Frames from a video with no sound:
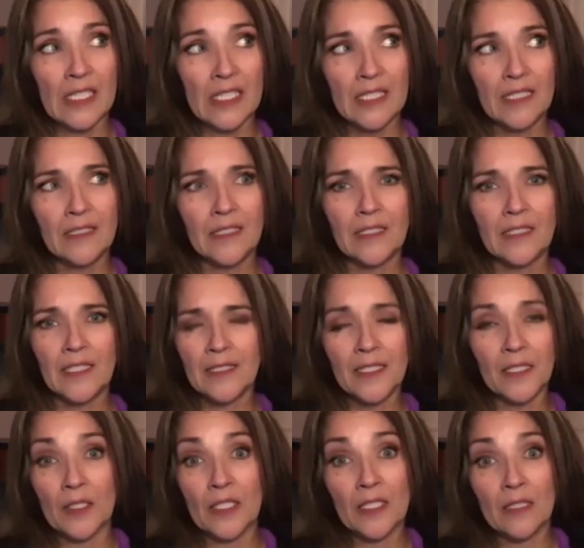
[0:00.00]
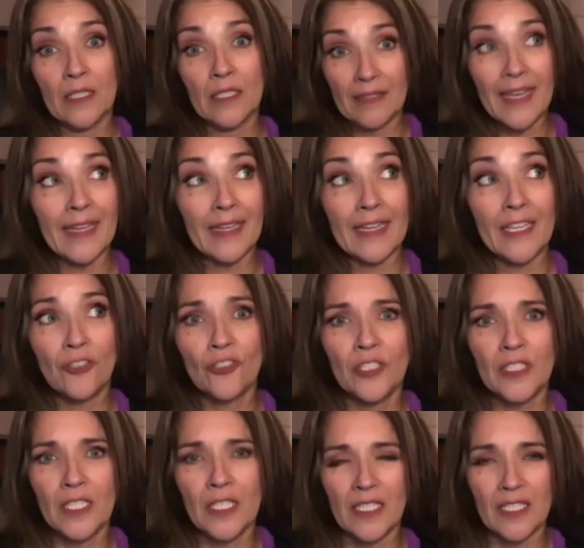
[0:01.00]
because it doesn't, that
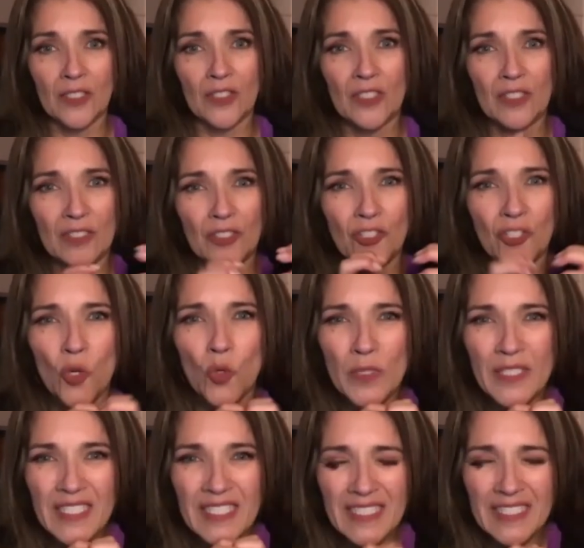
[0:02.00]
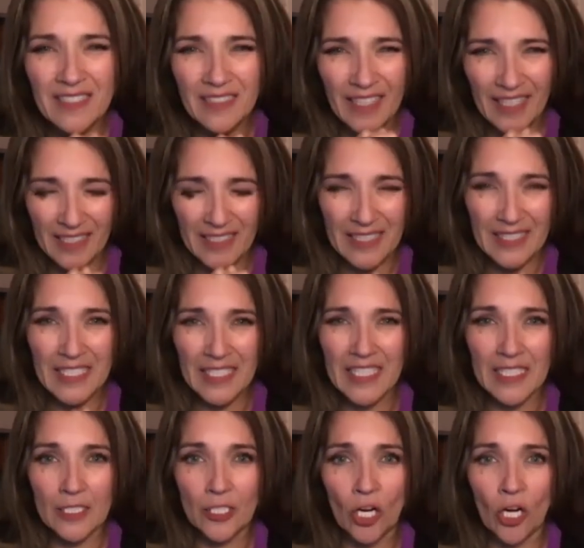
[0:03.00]
energy is so like a
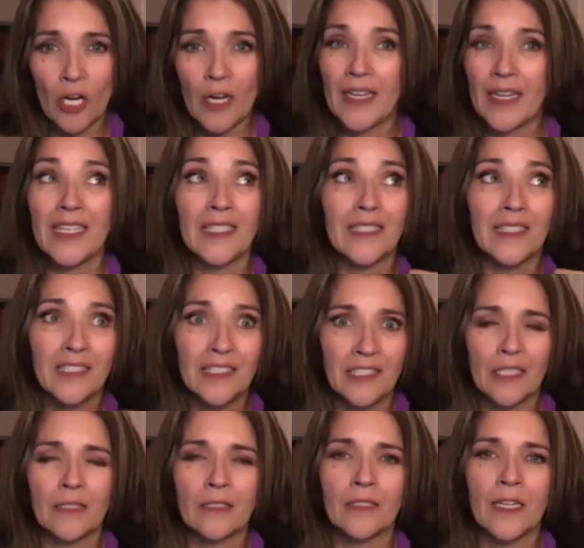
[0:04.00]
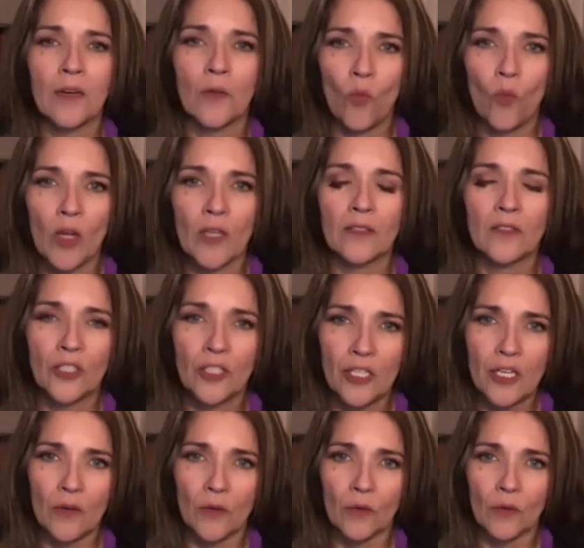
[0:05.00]
sticky tar, it does not want to
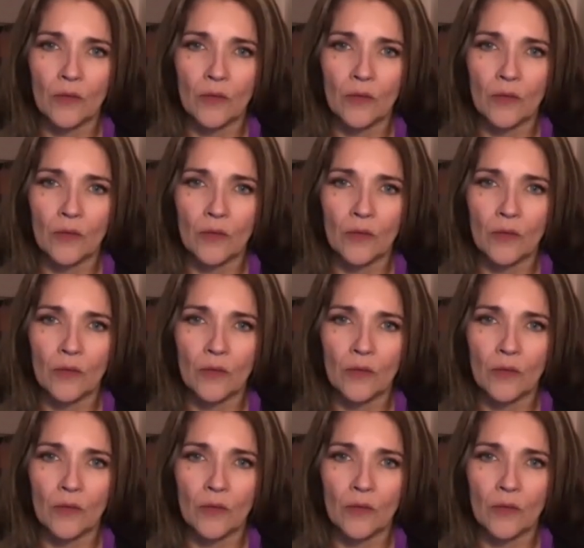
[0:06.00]
go.